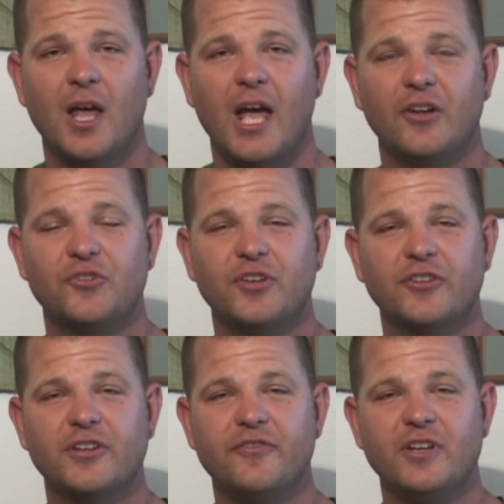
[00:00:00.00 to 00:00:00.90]
At
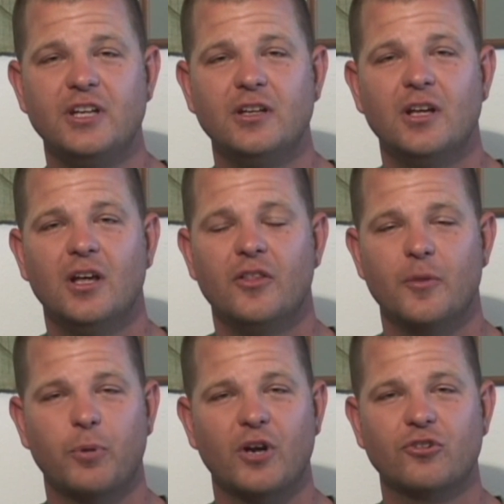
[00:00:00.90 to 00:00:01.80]
60 feet, the
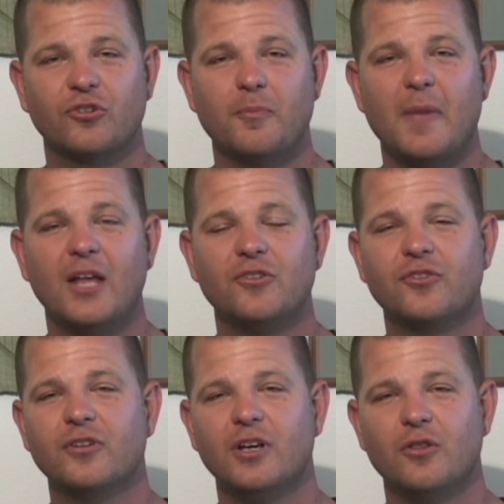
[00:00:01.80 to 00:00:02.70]
pressure is
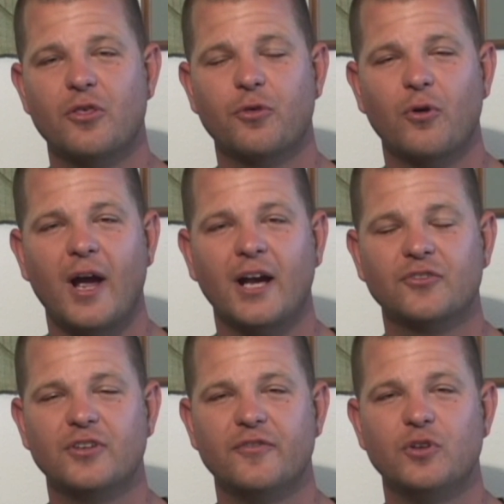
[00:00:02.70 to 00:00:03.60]
immense in the
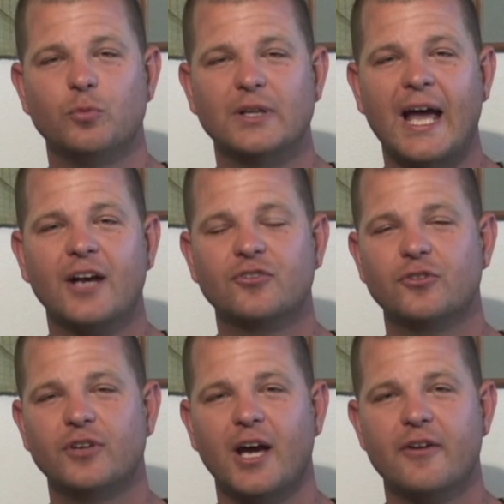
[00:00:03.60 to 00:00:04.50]
thorax. If you relax
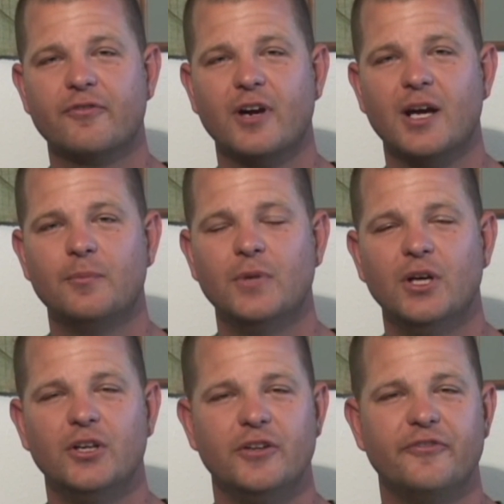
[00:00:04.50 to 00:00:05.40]
your diaphragm,
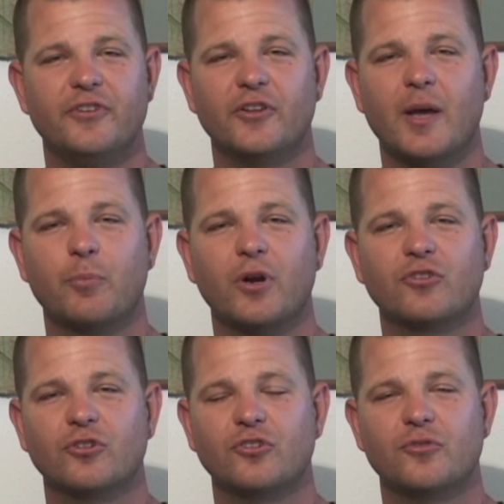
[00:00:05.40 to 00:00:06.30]
you feel that
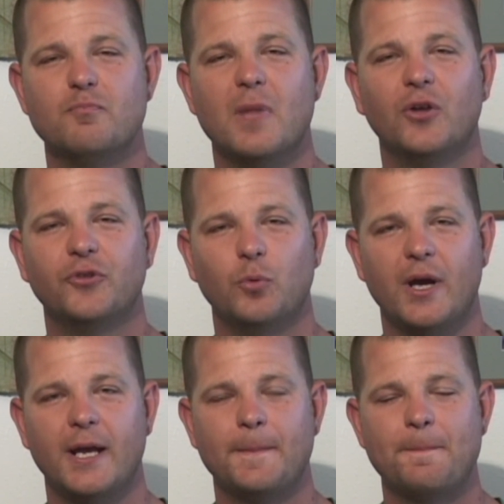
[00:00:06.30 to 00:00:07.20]
pressure just melt
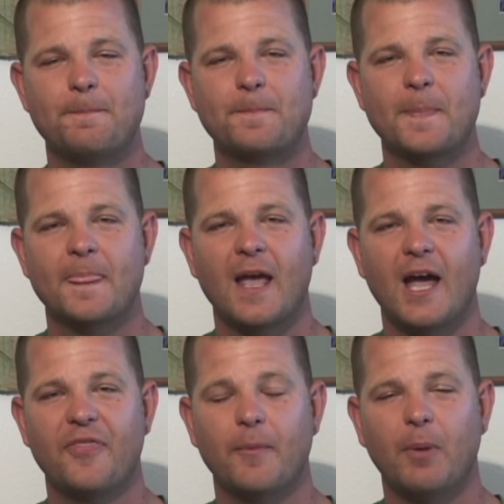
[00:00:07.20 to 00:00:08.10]
away.
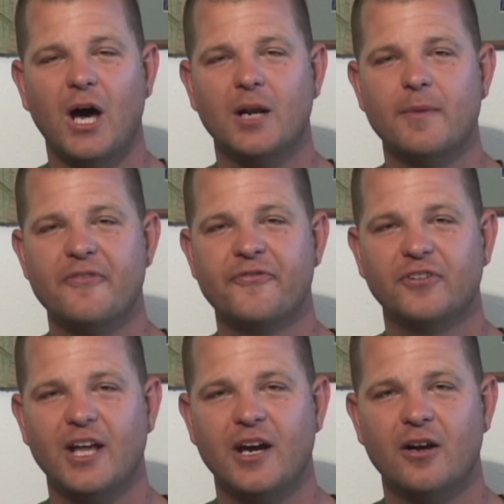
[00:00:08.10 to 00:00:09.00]
At the bottom, I
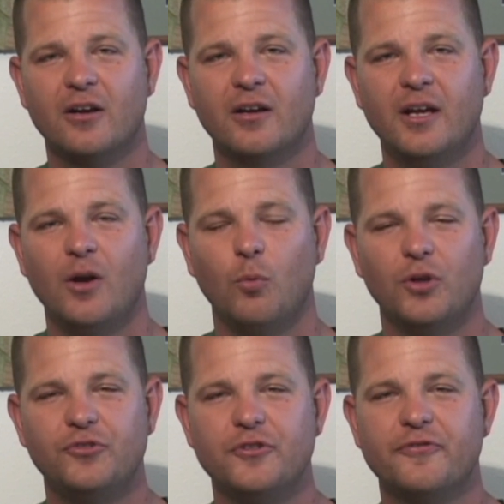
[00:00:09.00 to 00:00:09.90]
flare.
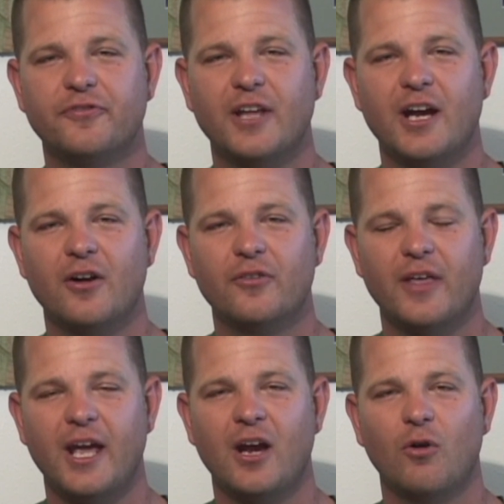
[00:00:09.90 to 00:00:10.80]
Once you flare,
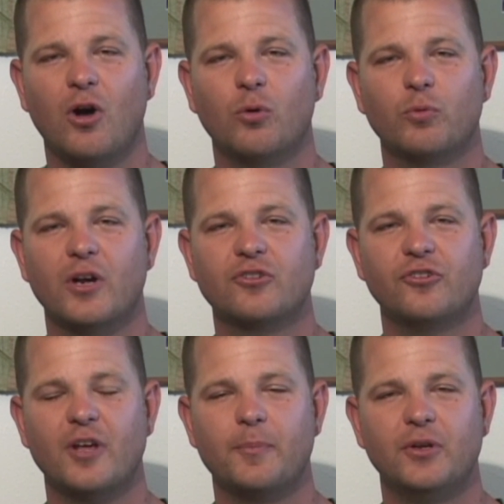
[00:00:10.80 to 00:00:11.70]
the air all
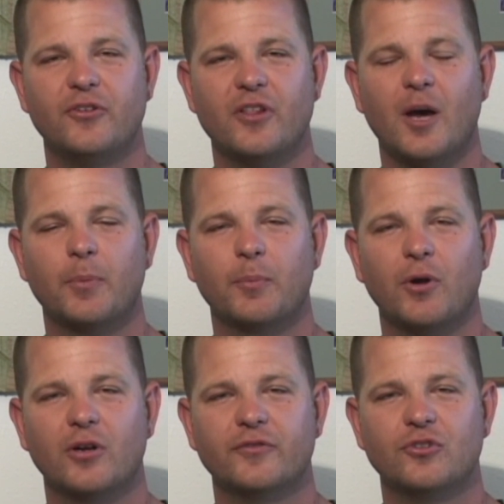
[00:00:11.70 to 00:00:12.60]
rushes up into the upper
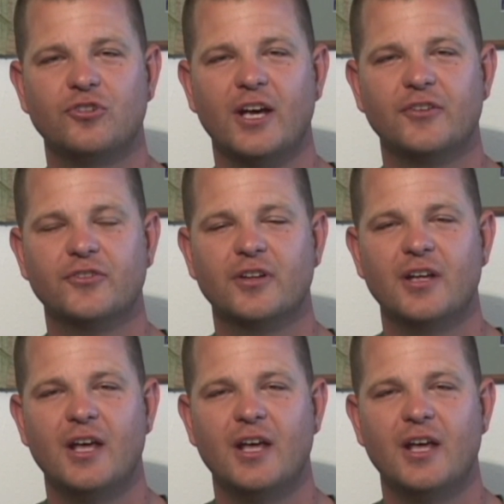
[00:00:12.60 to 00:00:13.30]
part of your chest.